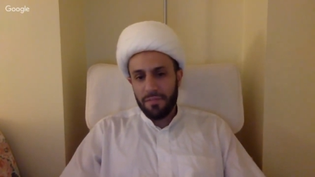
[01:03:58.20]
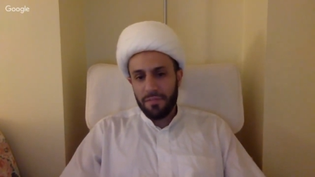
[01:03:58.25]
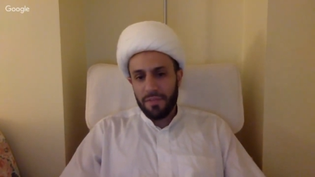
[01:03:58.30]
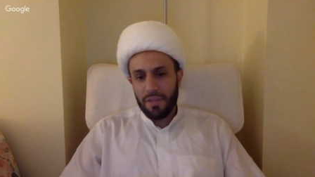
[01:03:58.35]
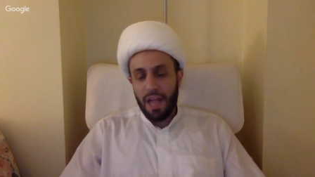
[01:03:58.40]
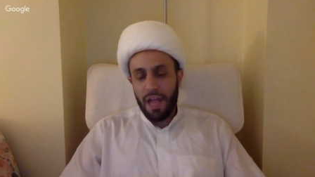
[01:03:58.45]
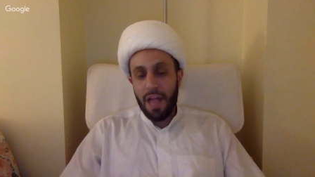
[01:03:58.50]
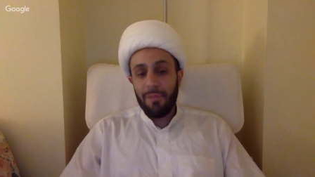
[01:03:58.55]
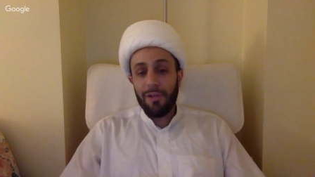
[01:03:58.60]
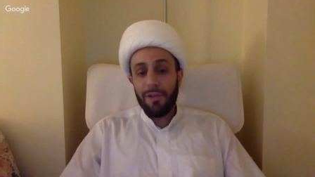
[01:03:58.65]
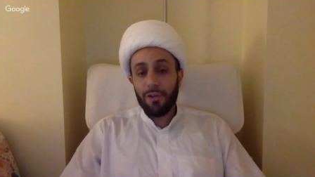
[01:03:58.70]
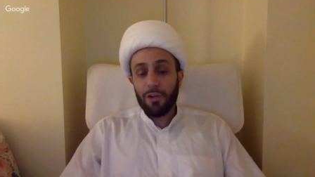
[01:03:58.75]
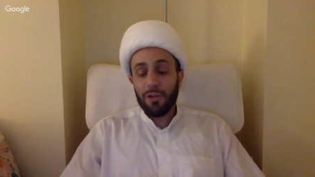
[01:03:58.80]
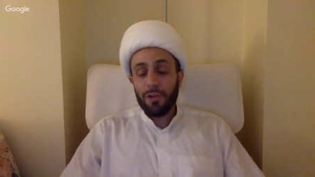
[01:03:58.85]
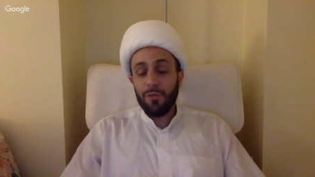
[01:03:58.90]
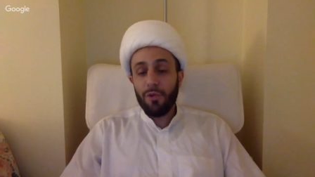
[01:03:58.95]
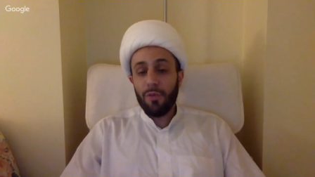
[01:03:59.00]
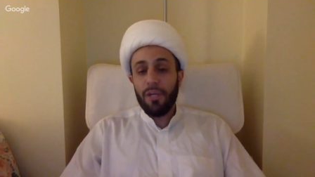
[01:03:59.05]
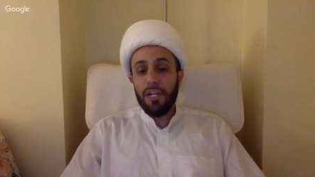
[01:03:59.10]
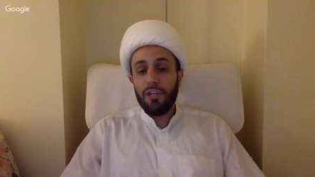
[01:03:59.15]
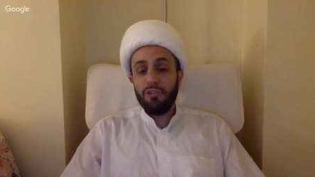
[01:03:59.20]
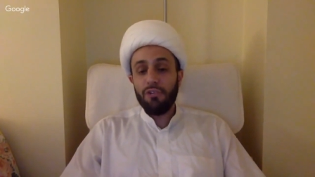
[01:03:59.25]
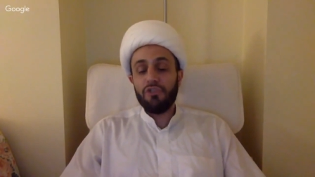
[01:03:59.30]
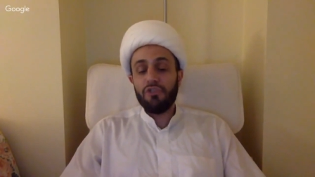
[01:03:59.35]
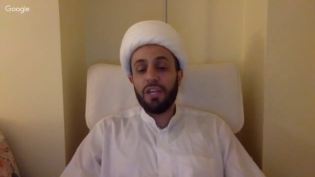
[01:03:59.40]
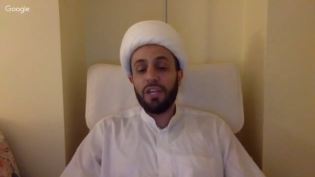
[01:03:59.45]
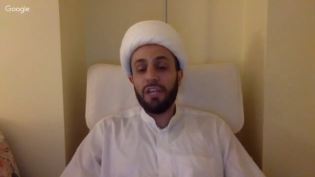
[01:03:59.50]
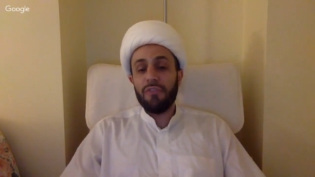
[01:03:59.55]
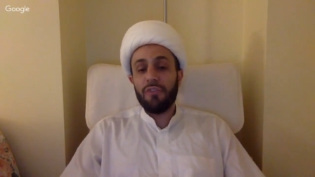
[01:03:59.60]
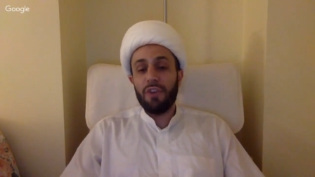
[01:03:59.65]
Amir al-Mu'mineen
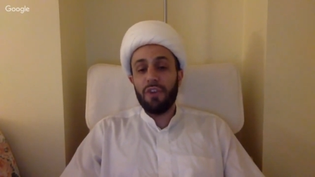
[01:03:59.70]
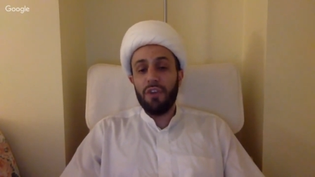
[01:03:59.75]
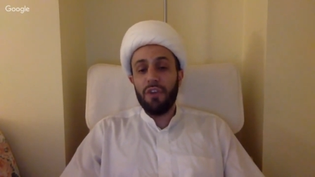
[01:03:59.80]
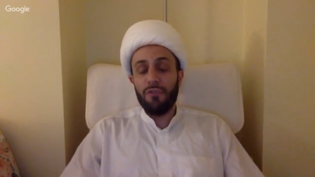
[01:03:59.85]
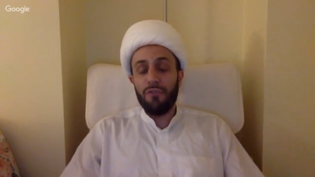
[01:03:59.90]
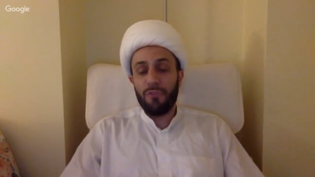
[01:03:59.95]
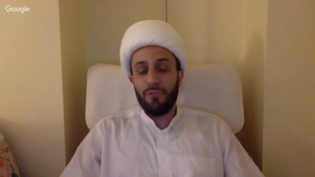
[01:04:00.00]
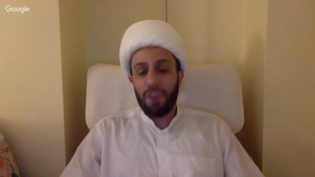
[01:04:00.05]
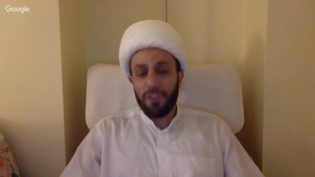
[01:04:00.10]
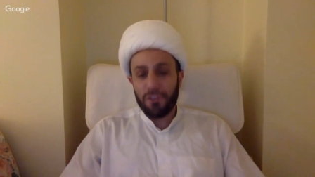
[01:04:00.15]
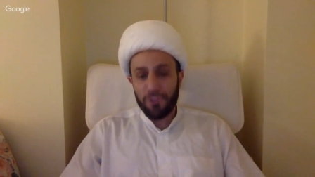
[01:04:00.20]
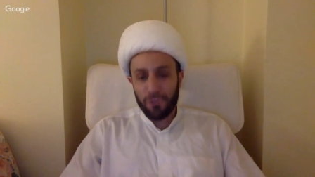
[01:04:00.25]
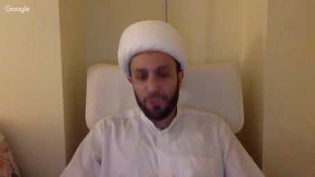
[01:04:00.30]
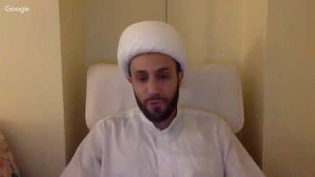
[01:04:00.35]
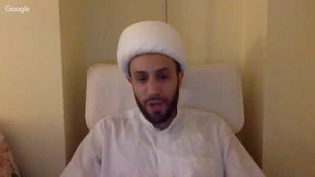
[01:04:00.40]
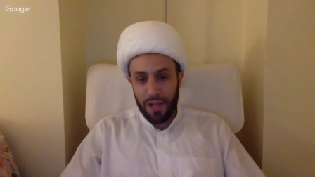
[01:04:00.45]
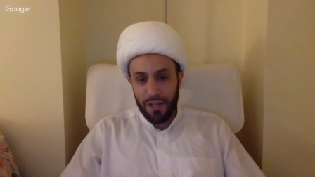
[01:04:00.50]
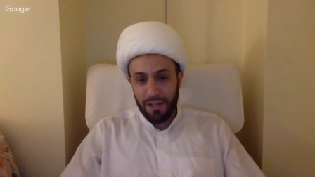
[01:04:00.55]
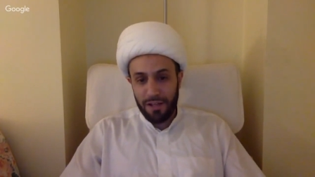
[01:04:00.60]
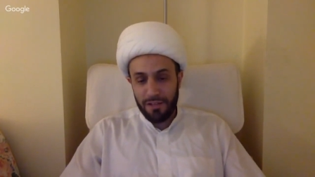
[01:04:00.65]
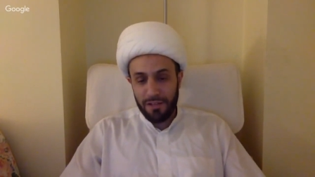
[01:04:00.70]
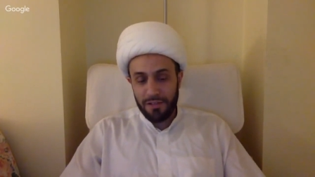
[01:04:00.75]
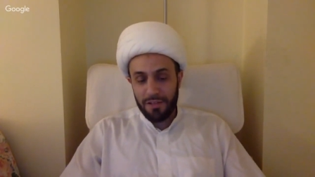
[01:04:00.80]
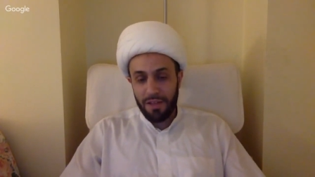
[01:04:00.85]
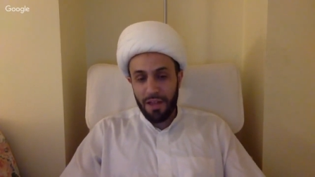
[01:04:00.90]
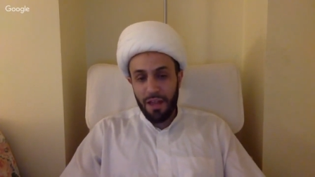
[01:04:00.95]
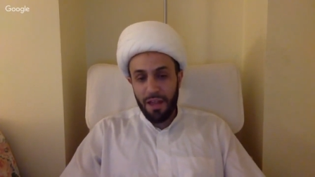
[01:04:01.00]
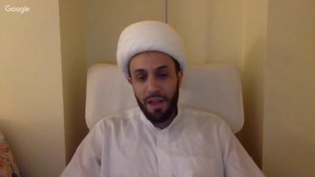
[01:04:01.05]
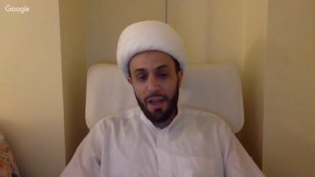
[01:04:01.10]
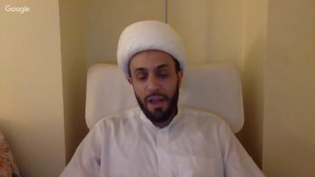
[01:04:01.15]
used to get very frustrated
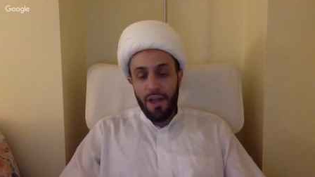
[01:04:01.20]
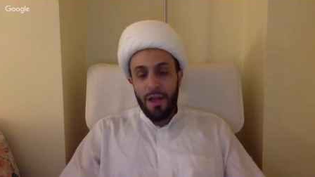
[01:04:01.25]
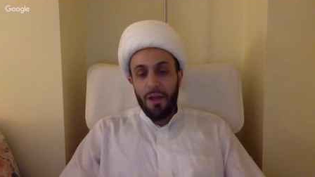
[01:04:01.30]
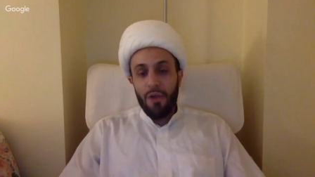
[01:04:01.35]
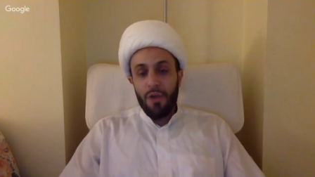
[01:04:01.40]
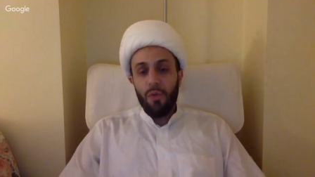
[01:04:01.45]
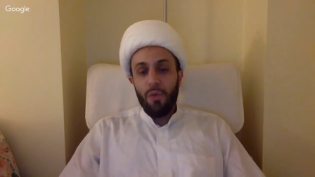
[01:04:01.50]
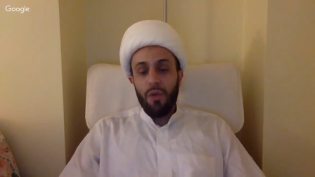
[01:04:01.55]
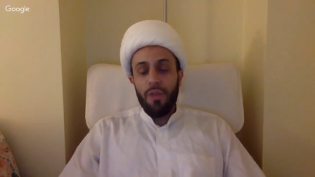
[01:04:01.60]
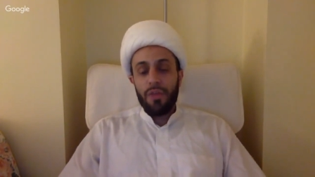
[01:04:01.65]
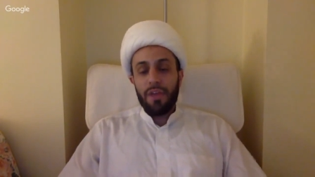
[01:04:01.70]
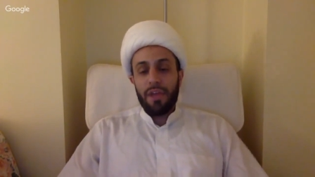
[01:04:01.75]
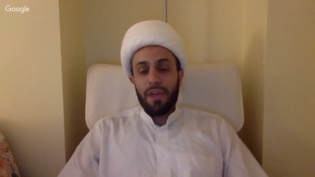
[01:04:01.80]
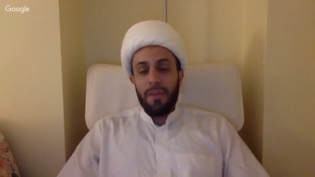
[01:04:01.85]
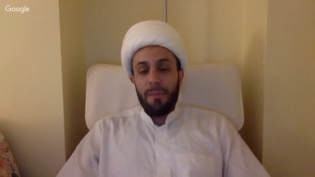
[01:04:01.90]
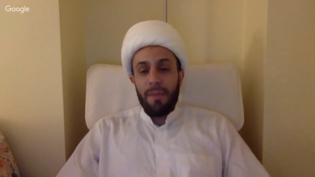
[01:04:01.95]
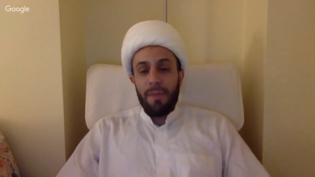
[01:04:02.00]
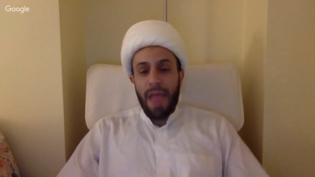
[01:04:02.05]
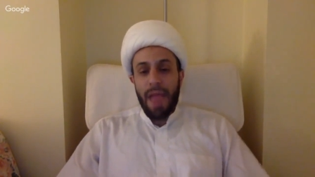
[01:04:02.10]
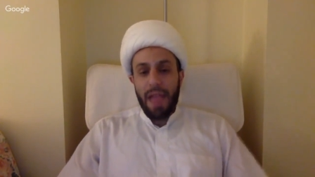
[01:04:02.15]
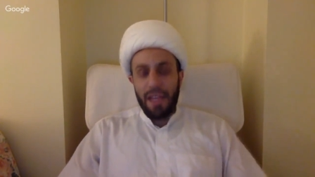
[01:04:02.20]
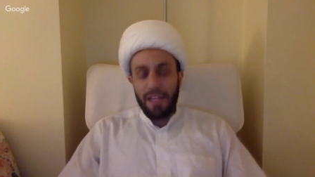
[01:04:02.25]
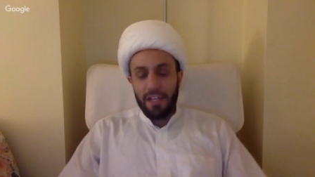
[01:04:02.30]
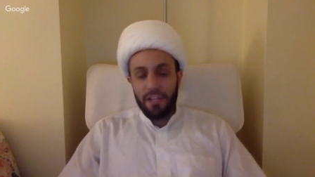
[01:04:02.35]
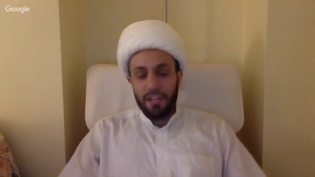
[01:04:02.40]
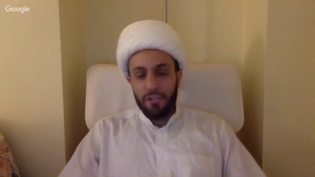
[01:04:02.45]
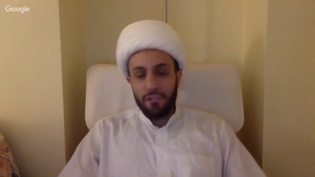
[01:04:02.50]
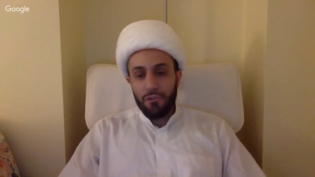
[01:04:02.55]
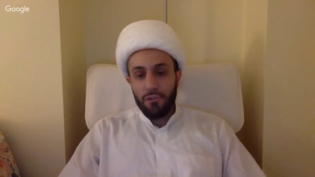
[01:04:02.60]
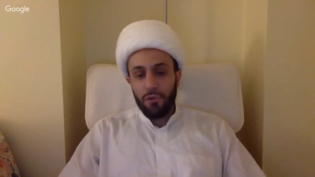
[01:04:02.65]
with
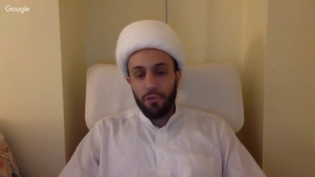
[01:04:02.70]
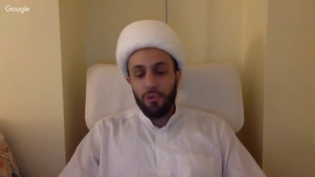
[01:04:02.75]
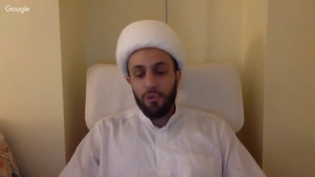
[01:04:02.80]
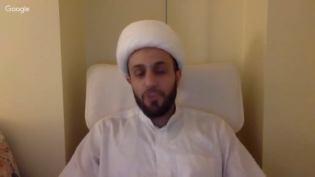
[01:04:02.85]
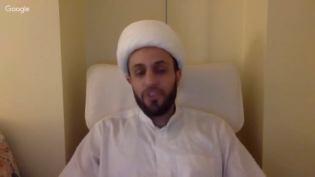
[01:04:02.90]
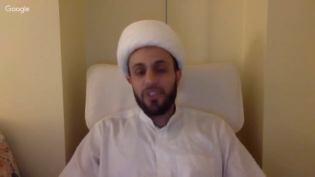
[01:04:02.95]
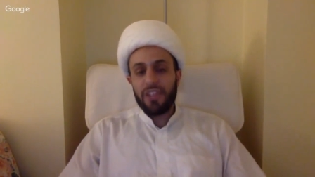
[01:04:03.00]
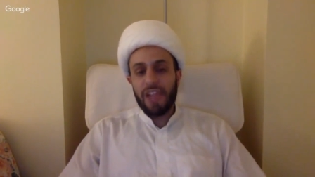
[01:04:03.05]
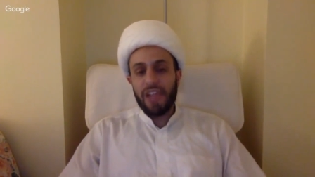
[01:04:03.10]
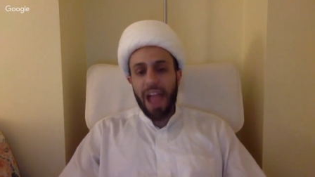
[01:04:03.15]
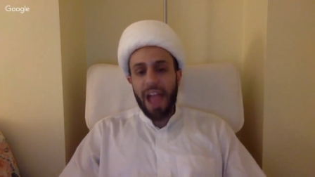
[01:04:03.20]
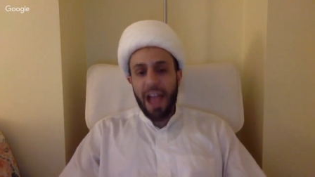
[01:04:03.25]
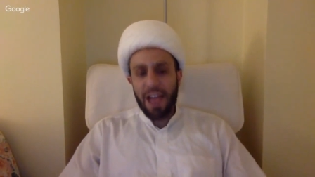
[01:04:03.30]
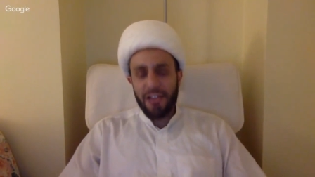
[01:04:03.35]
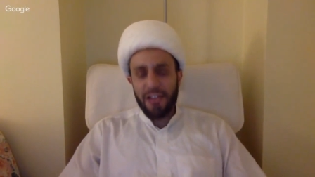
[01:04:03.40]
companions who used to ask